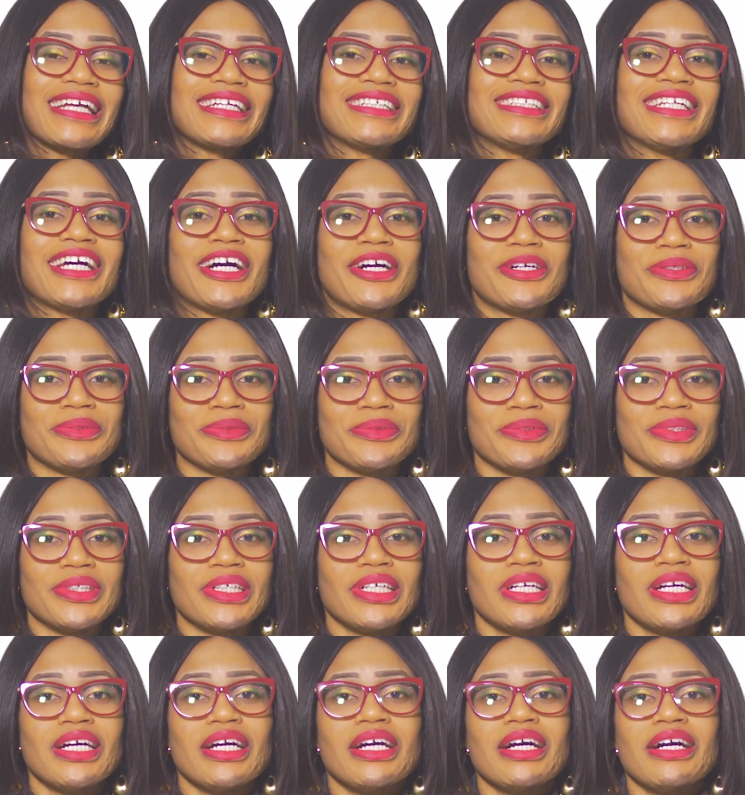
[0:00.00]
Now,
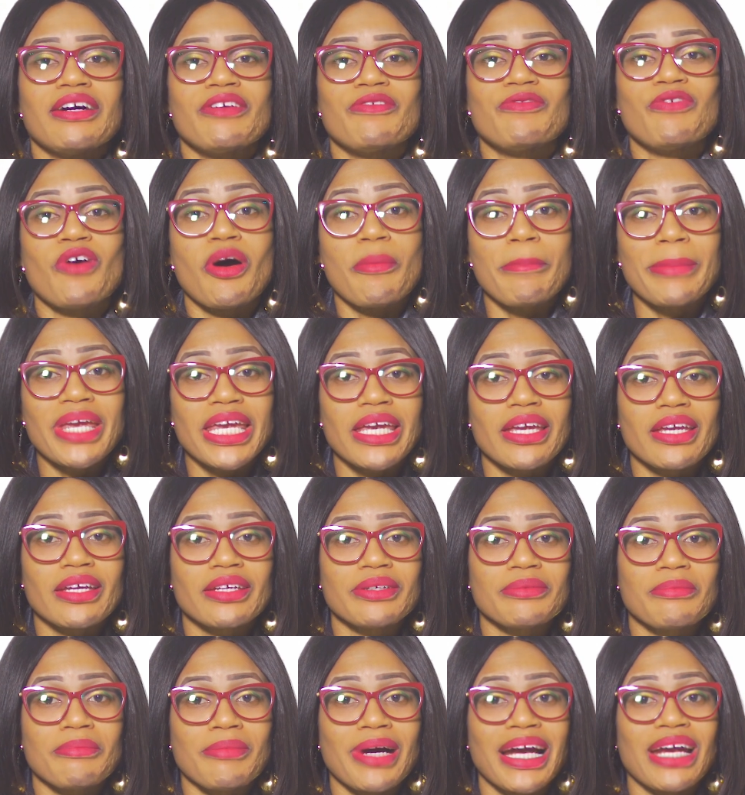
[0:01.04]
for me,
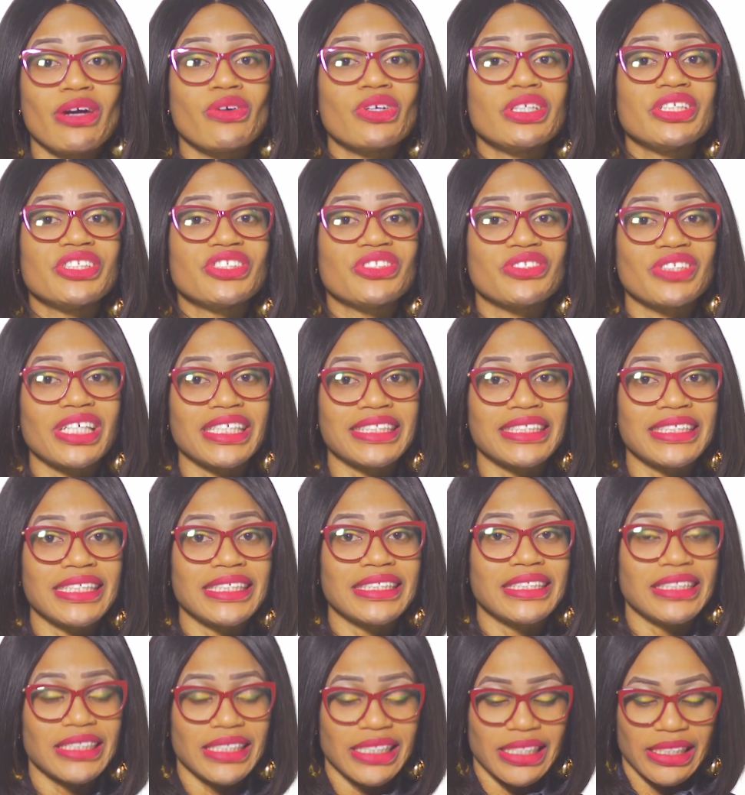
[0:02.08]
my only
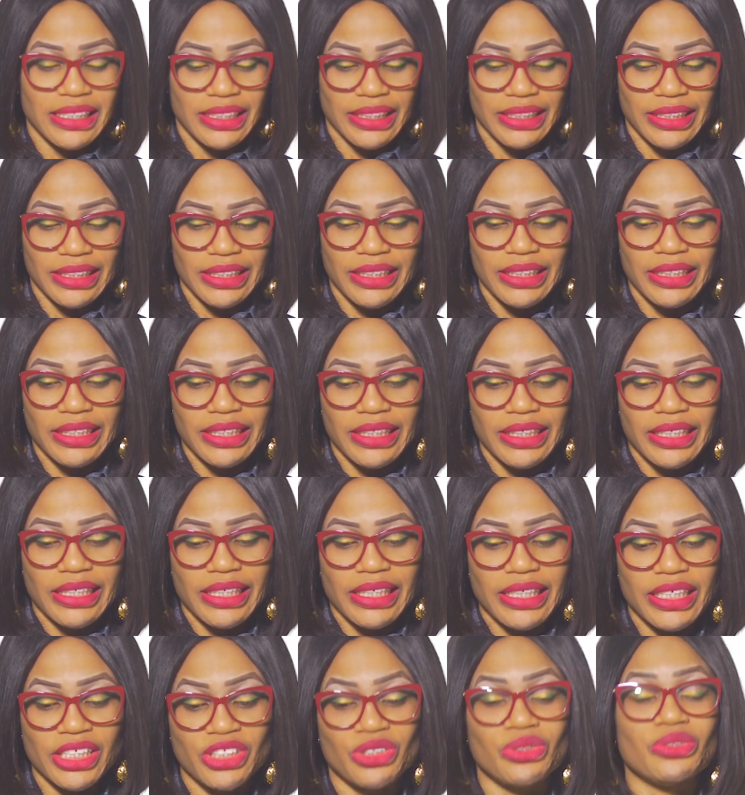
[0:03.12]
strategy
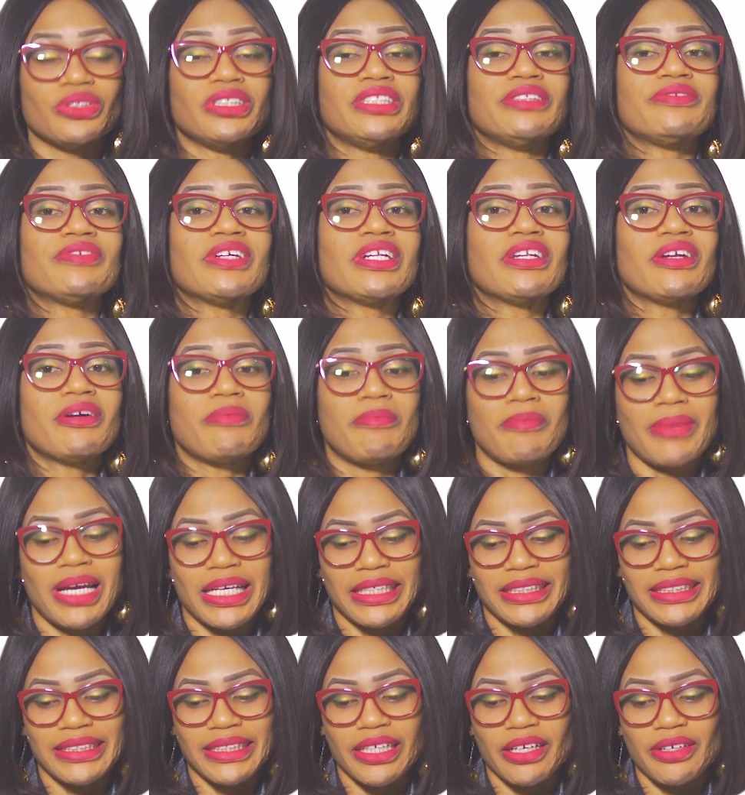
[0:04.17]
is to develop
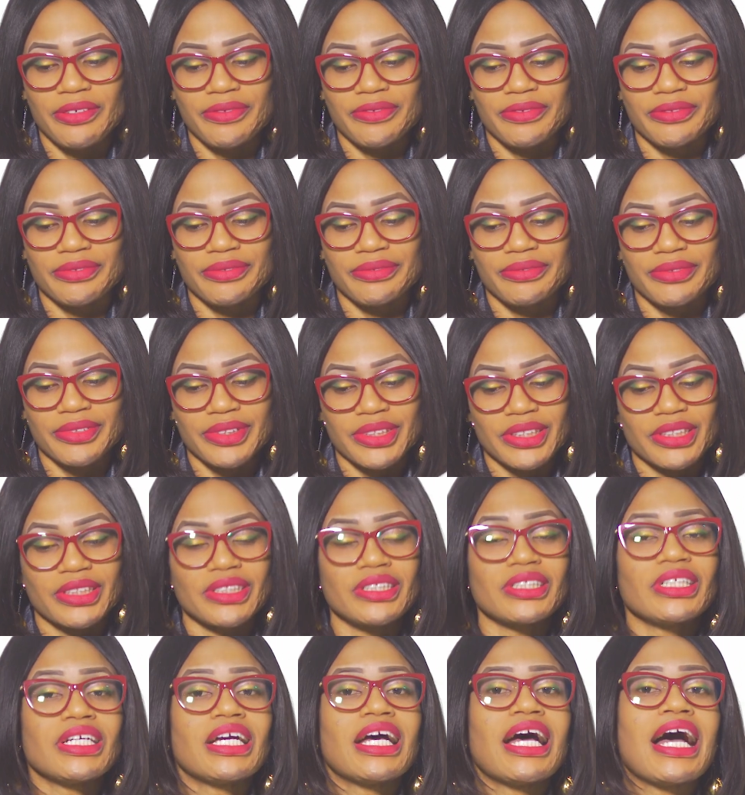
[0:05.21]
myself
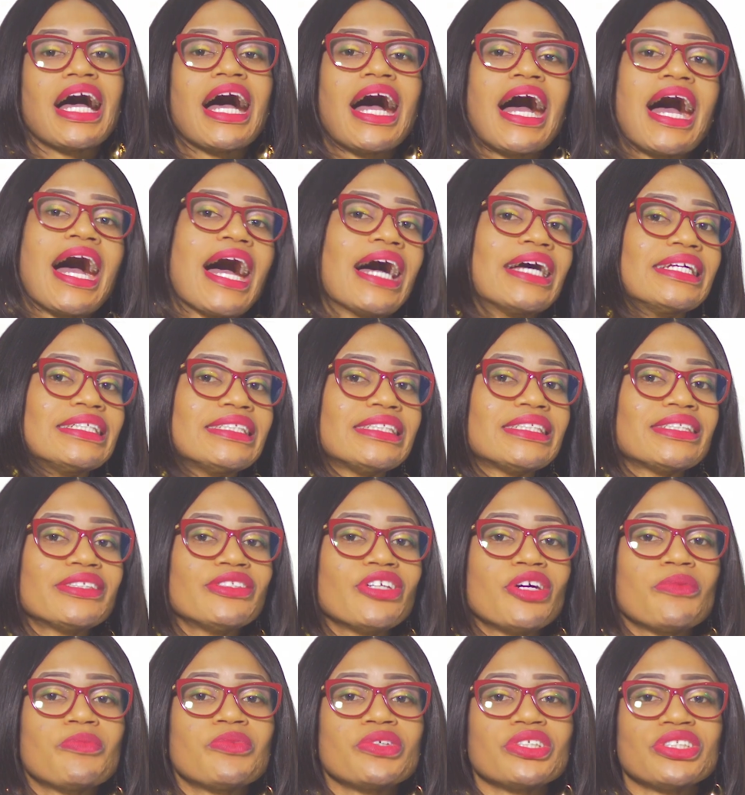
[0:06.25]
and
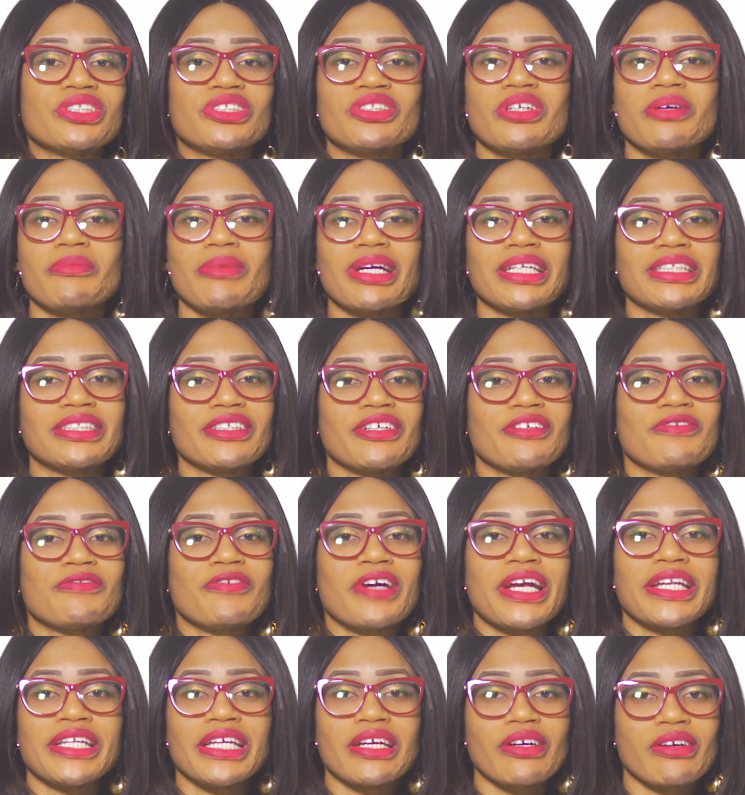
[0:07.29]
not position myself for any